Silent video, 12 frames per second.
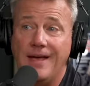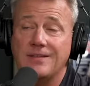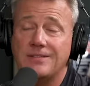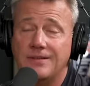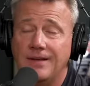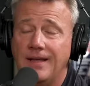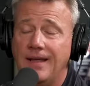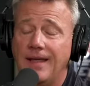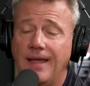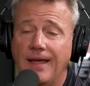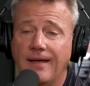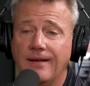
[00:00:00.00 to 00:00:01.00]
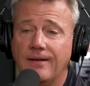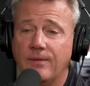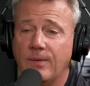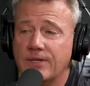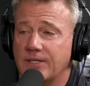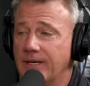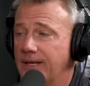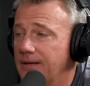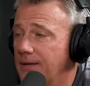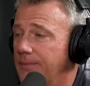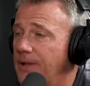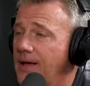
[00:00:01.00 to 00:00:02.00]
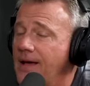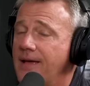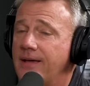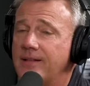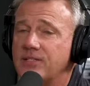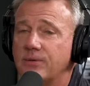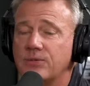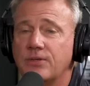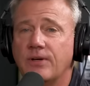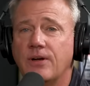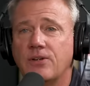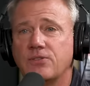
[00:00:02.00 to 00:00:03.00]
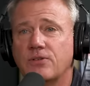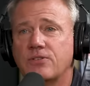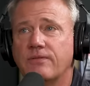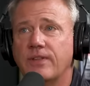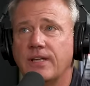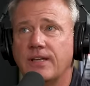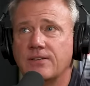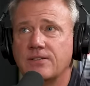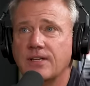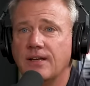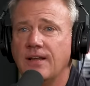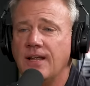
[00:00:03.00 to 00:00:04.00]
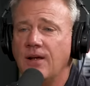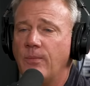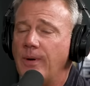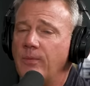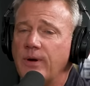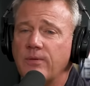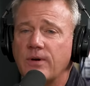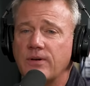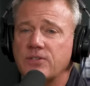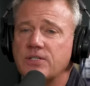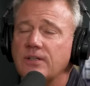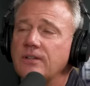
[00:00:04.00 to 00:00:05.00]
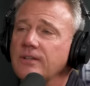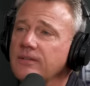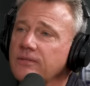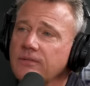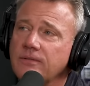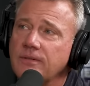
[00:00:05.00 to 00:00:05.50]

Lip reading: a mess and it wasn't in compliance. And it was doing all sorts of things, but we were still